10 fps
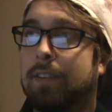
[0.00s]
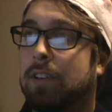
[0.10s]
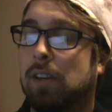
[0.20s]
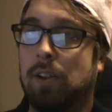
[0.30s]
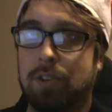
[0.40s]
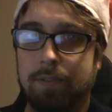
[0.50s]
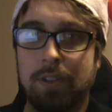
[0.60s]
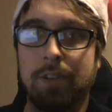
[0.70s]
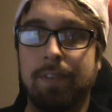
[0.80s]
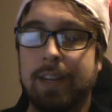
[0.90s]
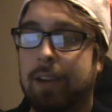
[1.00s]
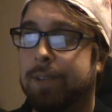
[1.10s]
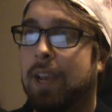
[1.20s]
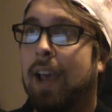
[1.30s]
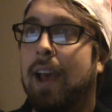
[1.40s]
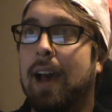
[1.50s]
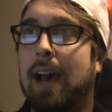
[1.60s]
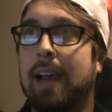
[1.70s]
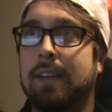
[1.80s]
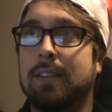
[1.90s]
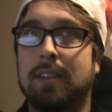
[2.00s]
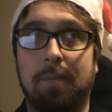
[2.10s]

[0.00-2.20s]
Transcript: I've done lots of new videos and